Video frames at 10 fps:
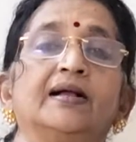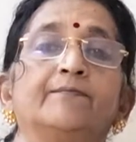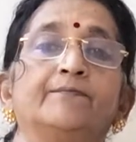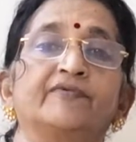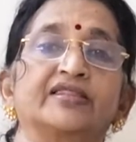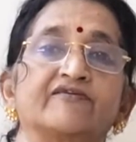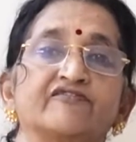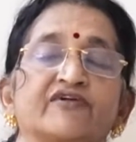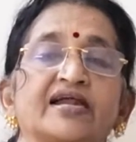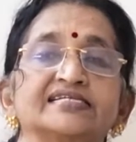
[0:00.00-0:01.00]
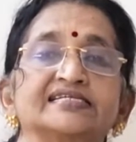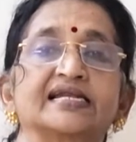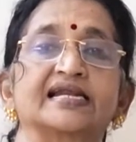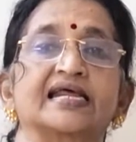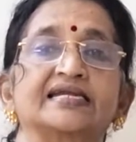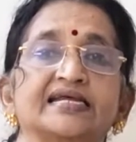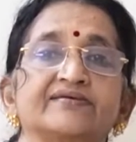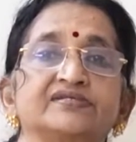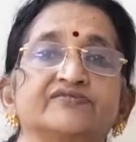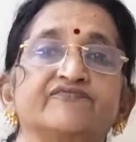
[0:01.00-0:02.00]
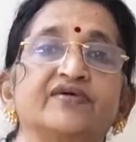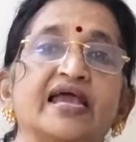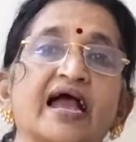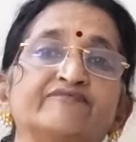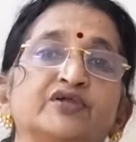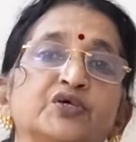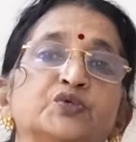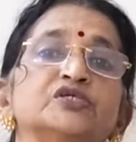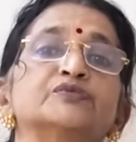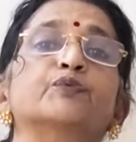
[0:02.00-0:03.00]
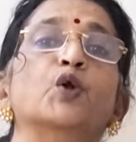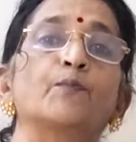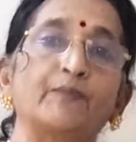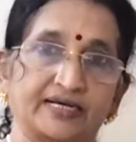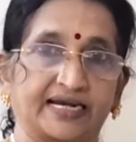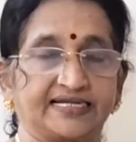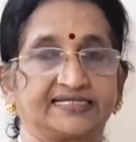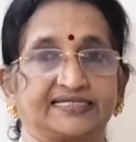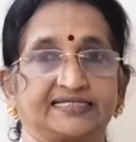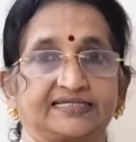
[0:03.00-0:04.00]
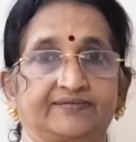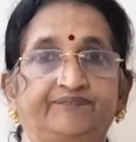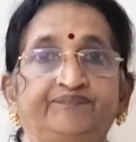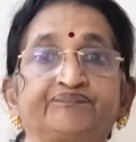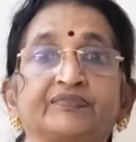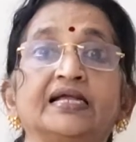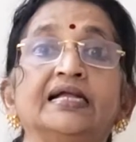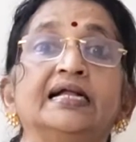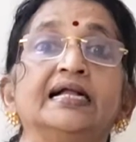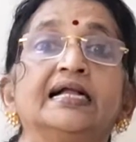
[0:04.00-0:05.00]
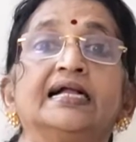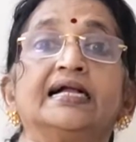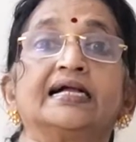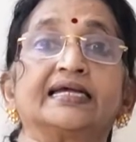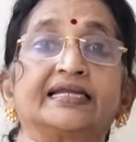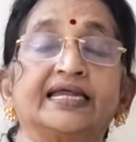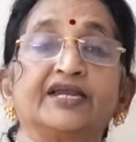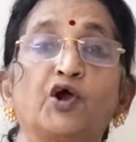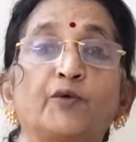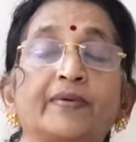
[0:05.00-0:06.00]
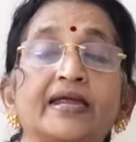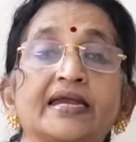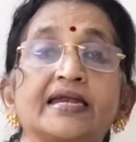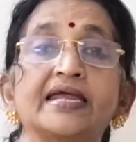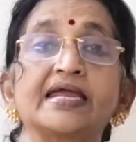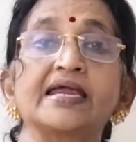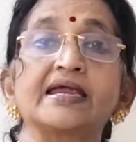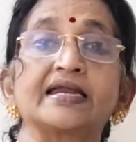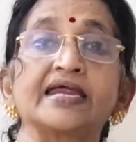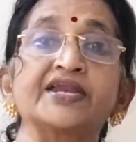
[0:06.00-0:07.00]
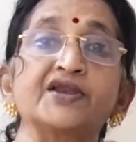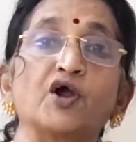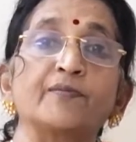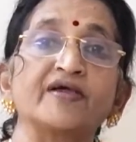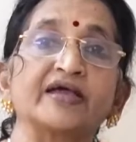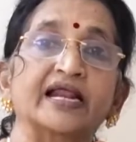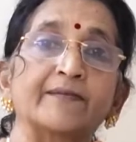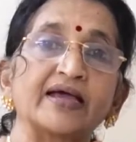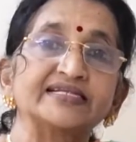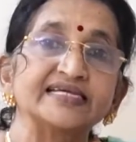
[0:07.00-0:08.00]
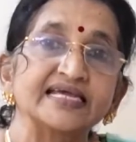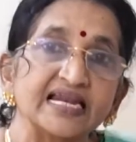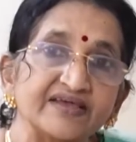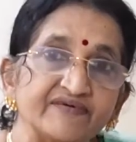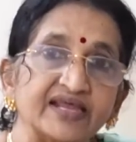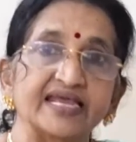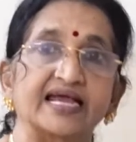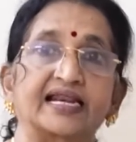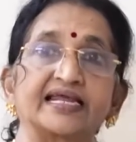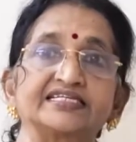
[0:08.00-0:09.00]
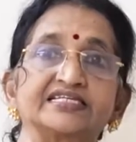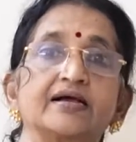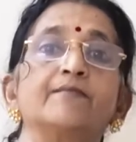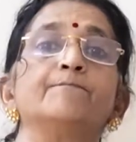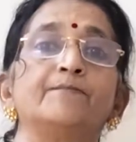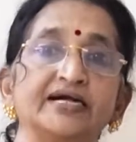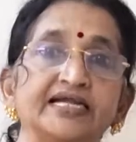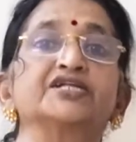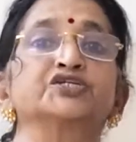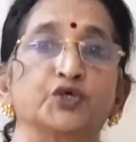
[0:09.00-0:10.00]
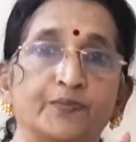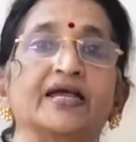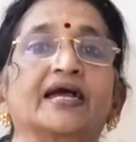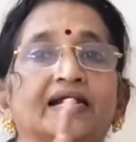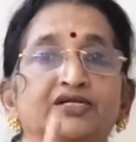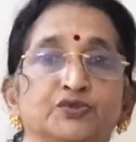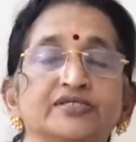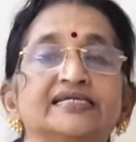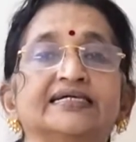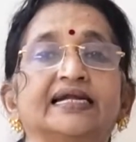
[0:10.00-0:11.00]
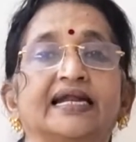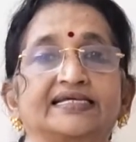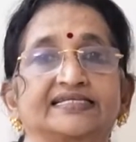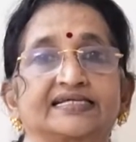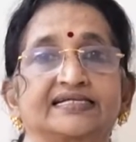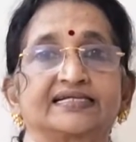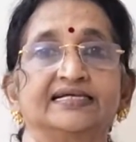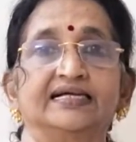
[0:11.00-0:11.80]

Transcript: with our friends and relatives, we have to use proper tenses. It need not be grammatically very correct, but it should be correct to a certain extent.